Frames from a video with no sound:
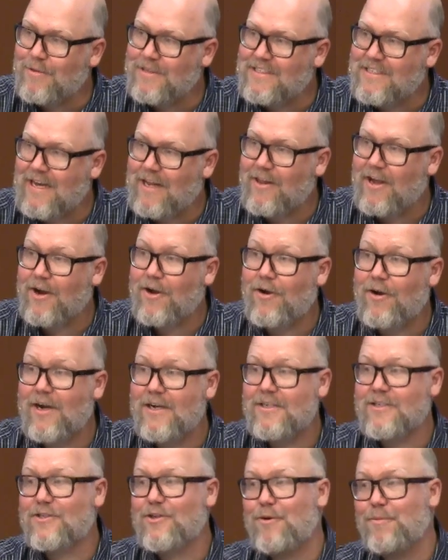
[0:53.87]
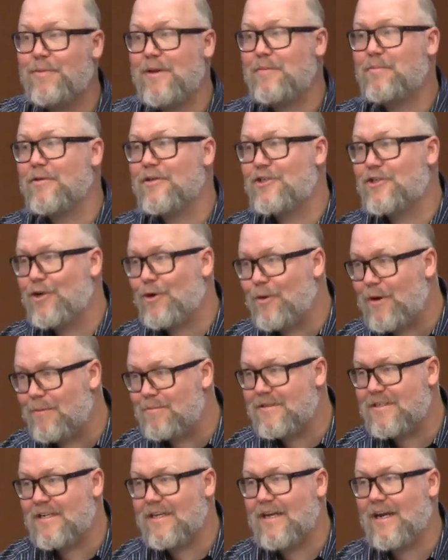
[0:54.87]
It's not like, oh, I just hope people show
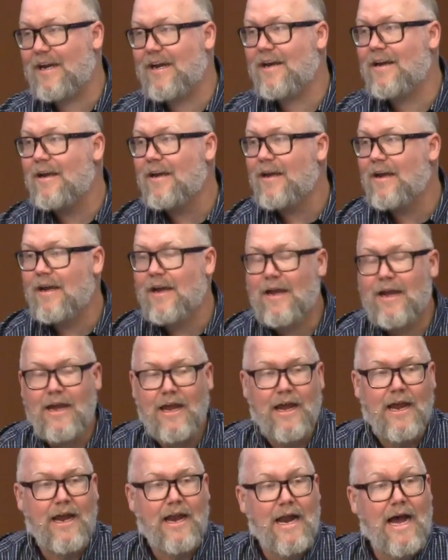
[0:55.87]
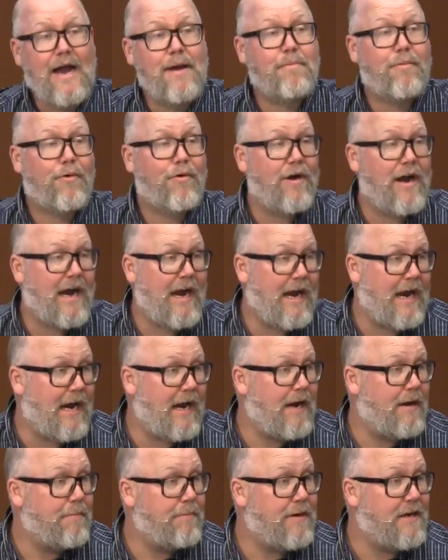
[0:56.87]
up today. And I
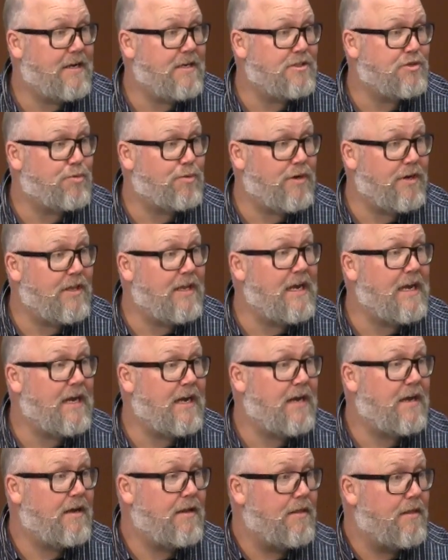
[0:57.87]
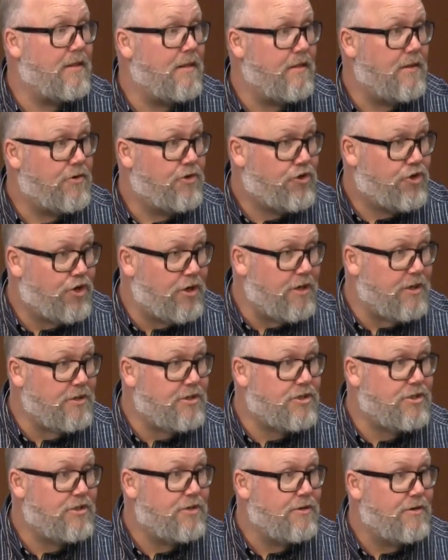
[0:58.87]
pray because really
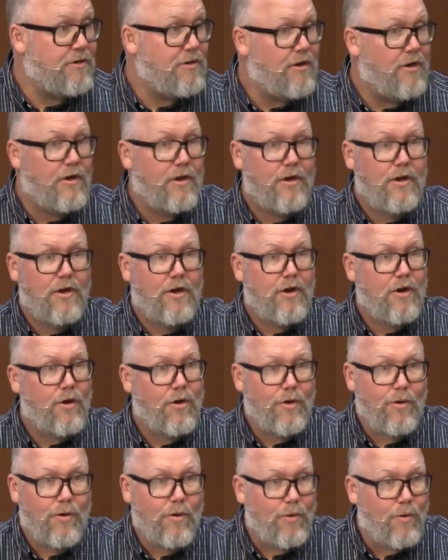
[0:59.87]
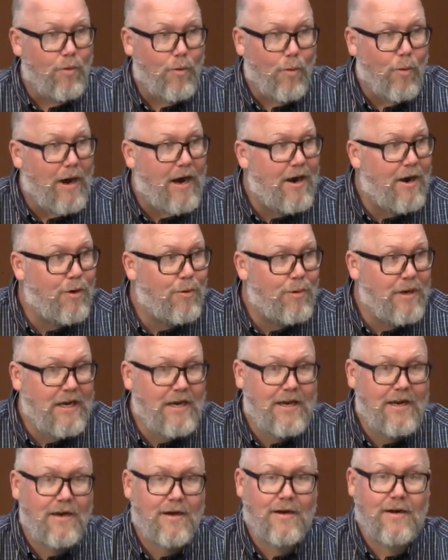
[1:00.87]
church. Why are we
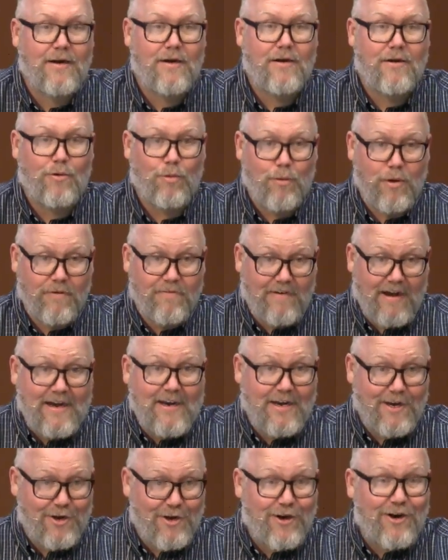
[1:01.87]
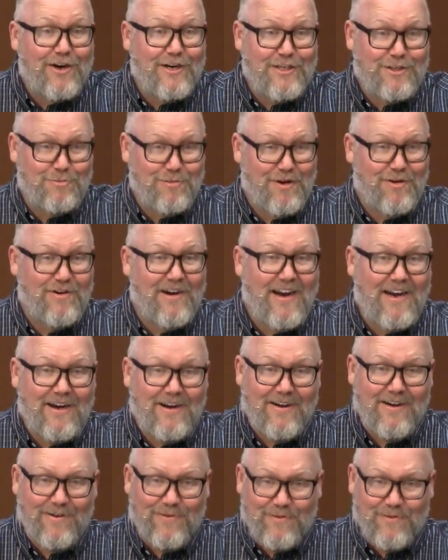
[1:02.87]
here? We find encouragement, right?